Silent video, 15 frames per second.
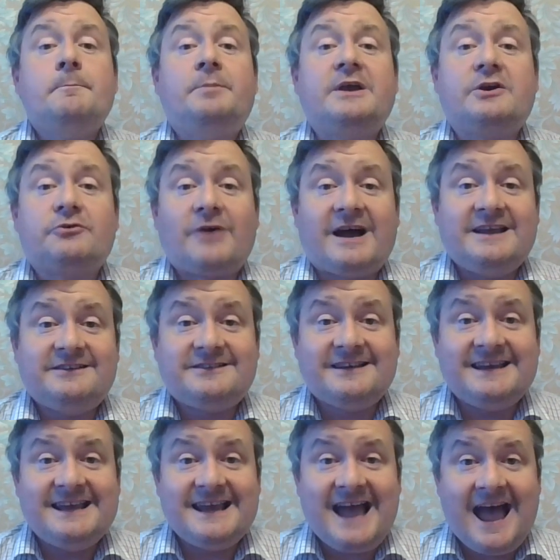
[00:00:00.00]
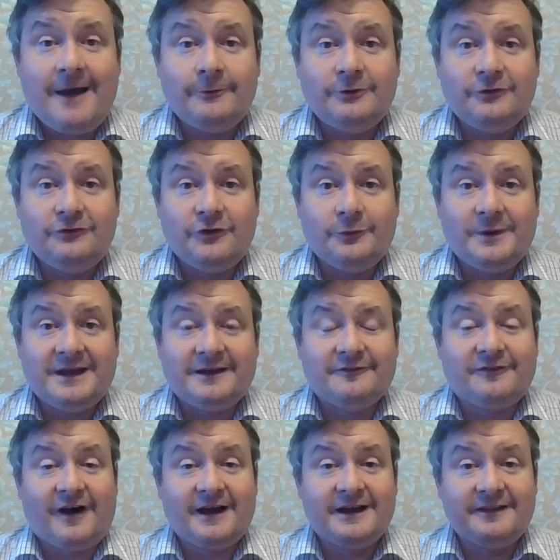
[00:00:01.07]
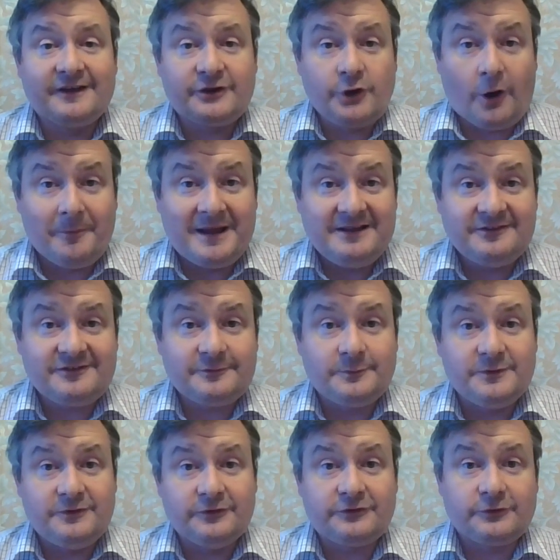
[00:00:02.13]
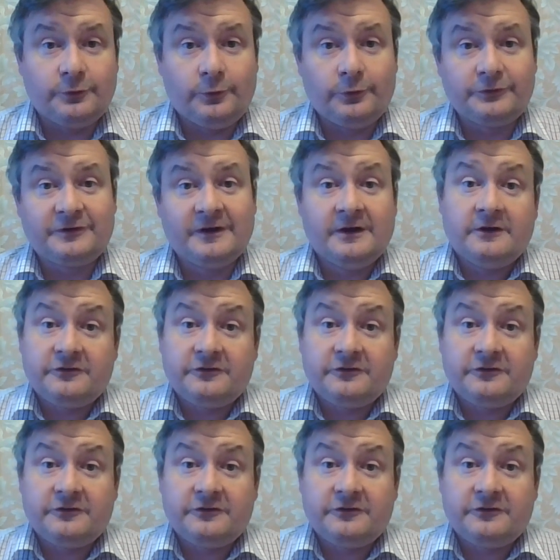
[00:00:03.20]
It'd be great to hear how you're doing via the comments with your scores.